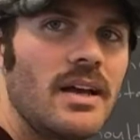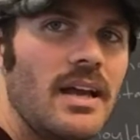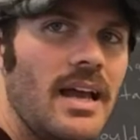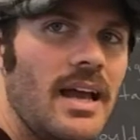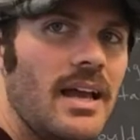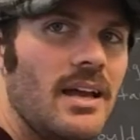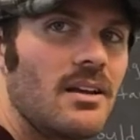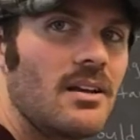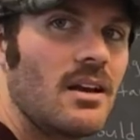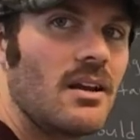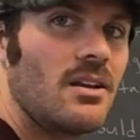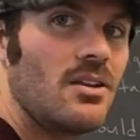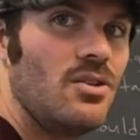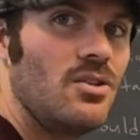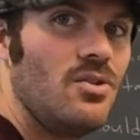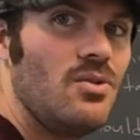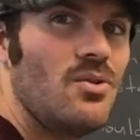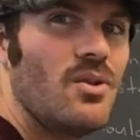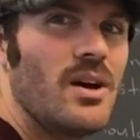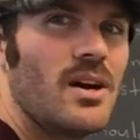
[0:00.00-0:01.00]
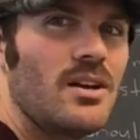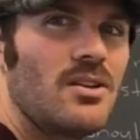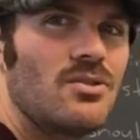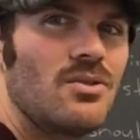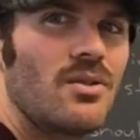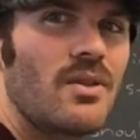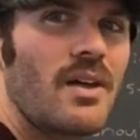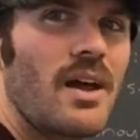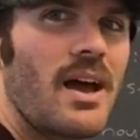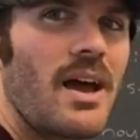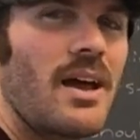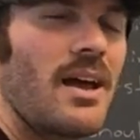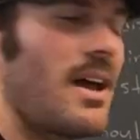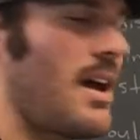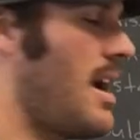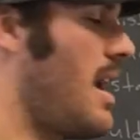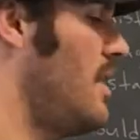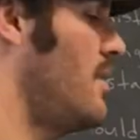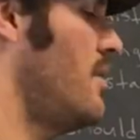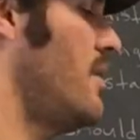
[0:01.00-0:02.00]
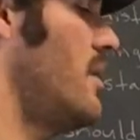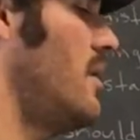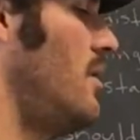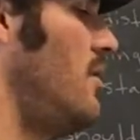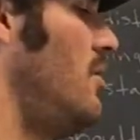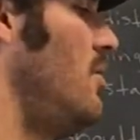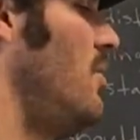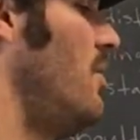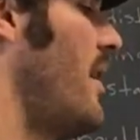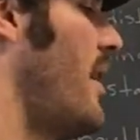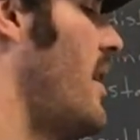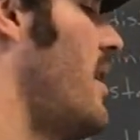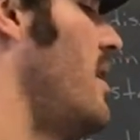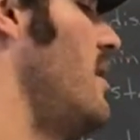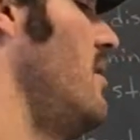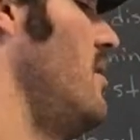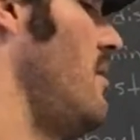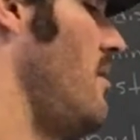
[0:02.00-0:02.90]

And you know how to do that, I know how to do that,